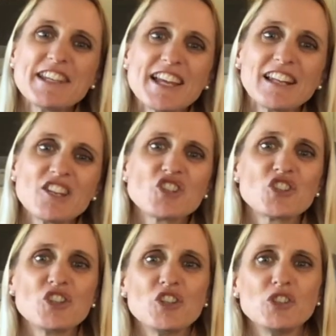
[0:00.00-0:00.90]
challenge
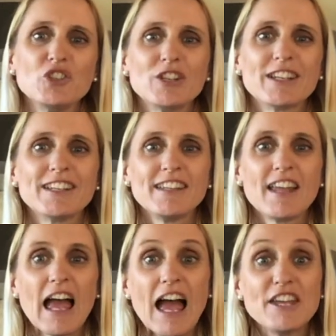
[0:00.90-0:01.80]
to you.
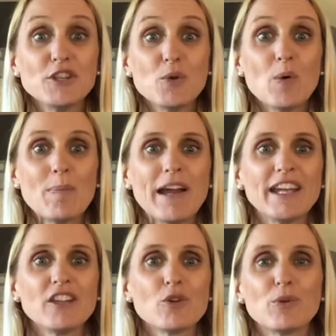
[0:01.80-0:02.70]
Are you
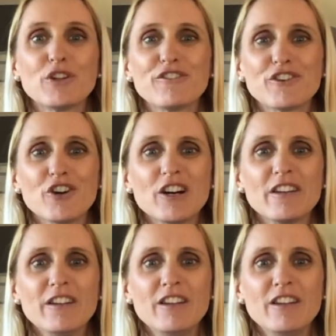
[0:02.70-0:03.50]
obeying the word of God?